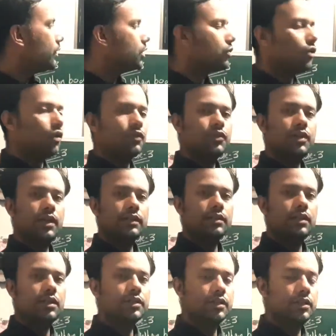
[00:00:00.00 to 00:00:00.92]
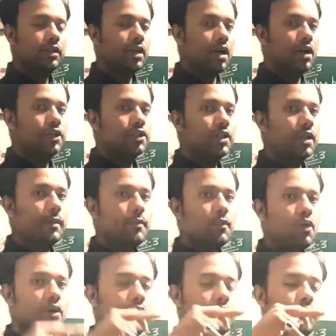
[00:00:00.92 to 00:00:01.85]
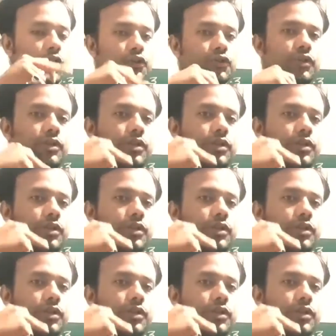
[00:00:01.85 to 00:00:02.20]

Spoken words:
with constant acceleration, retardation, that the body velocity